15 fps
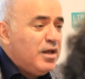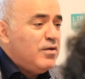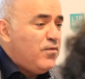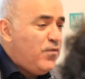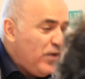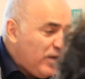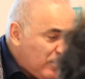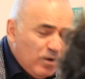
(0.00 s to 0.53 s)

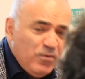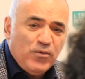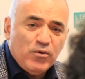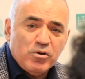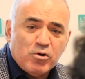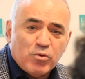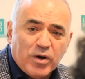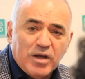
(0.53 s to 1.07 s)
Victory
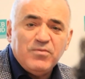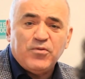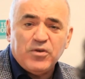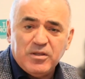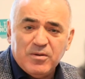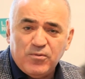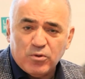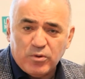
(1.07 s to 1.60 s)
for Ukraine,
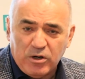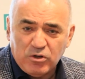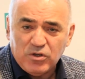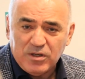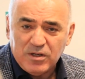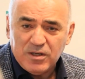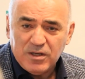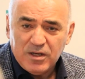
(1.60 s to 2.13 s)
freedom for Russia.